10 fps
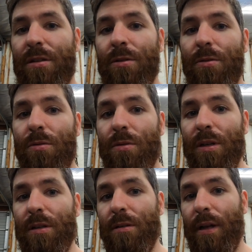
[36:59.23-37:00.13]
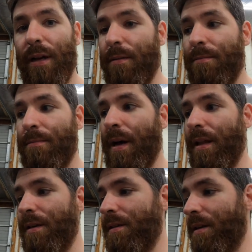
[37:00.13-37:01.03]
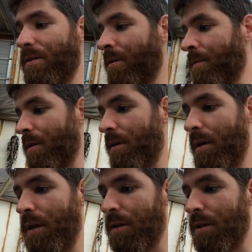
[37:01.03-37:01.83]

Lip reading: to get like a mallet in there or something,